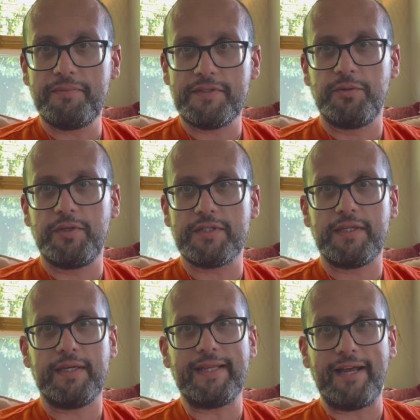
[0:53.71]

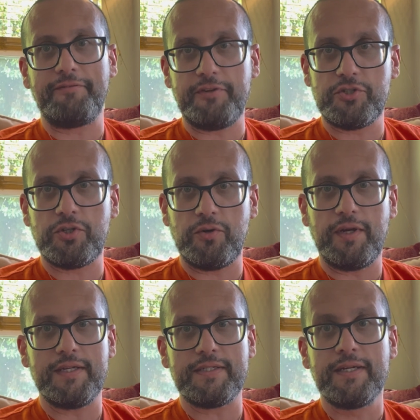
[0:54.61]
Seriously, that feature
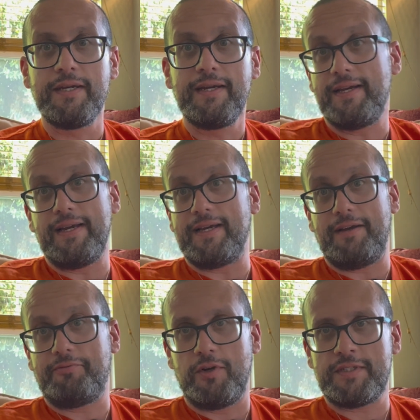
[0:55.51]
is,
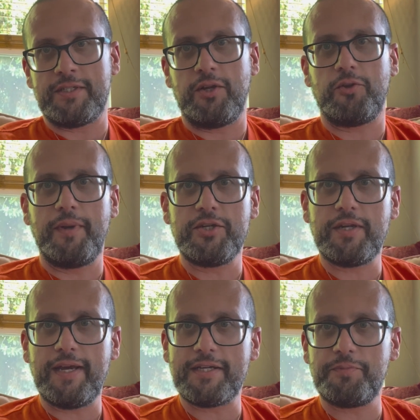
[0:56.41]
of course, as an automation
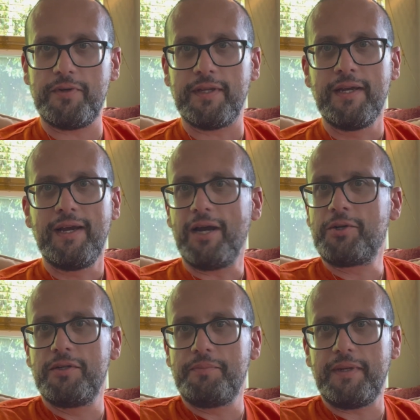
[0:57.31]
expert, I
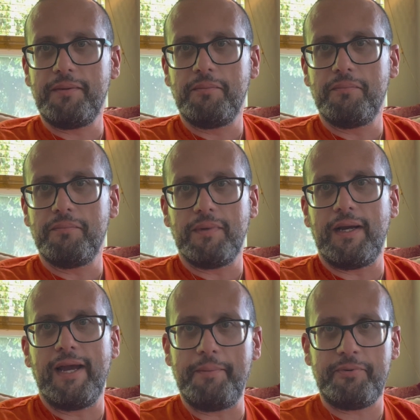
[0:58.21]
couldn't be
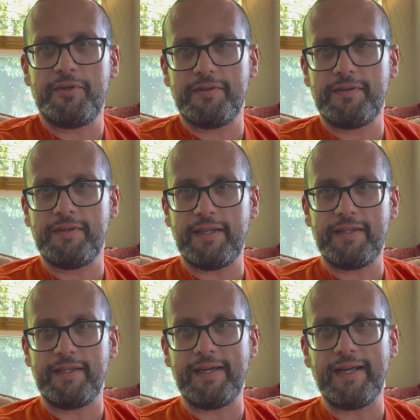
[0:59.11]
happier
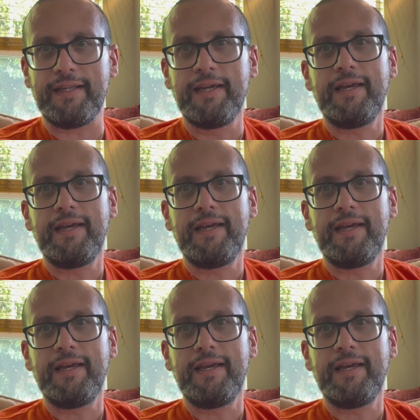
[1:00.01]
than that.